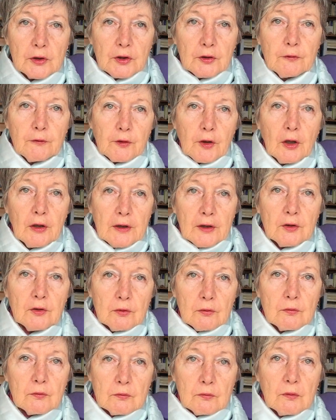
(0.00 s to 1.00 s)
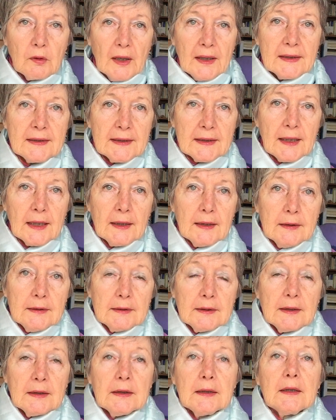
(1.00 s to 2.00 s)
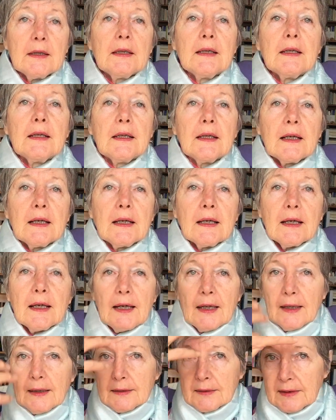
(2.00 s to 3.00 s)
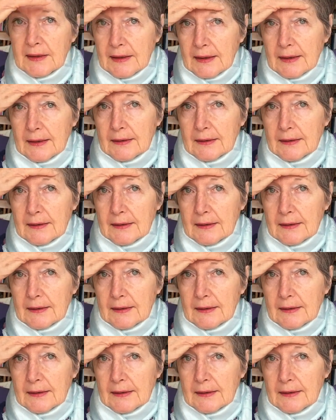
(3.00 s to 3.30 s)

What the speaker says: You've got it right here, and